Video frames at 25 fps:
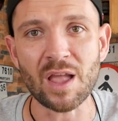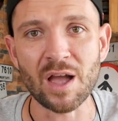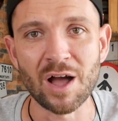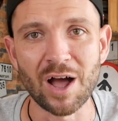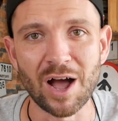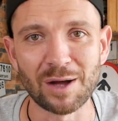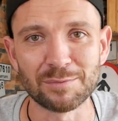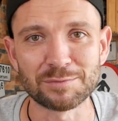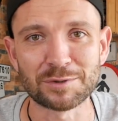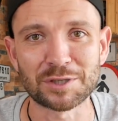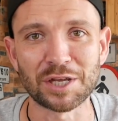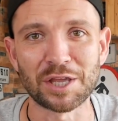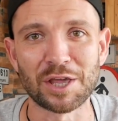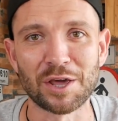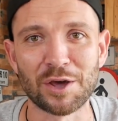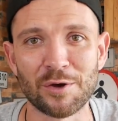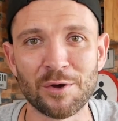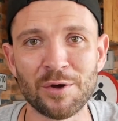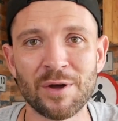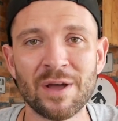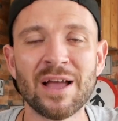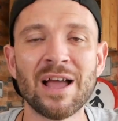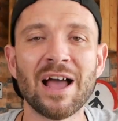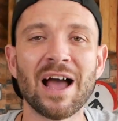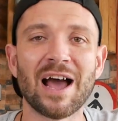Up to you,
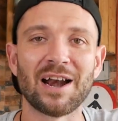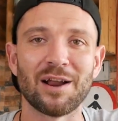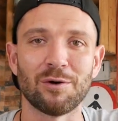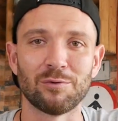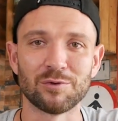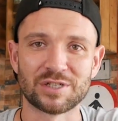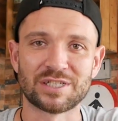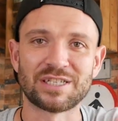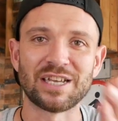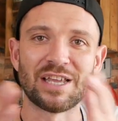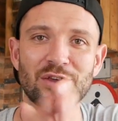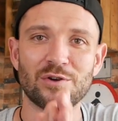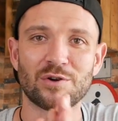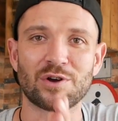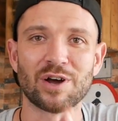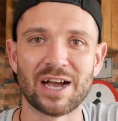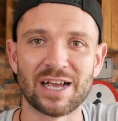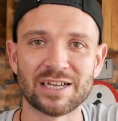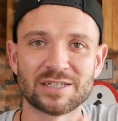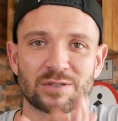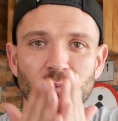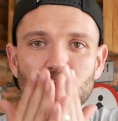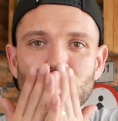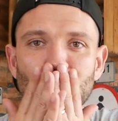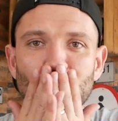and I will see you
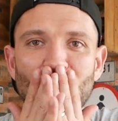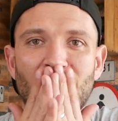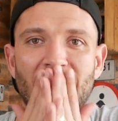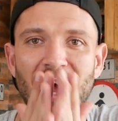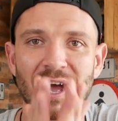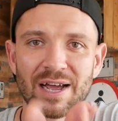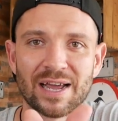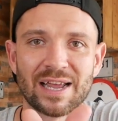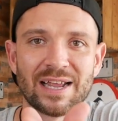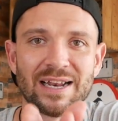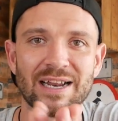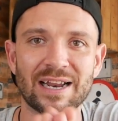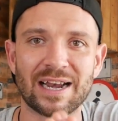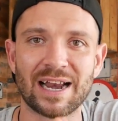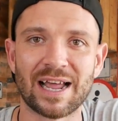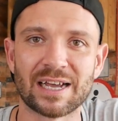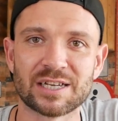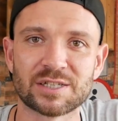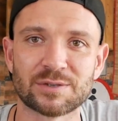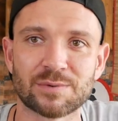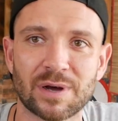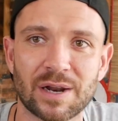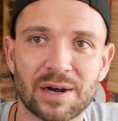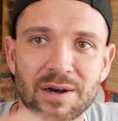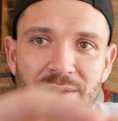guys in the
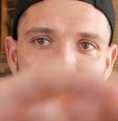next one.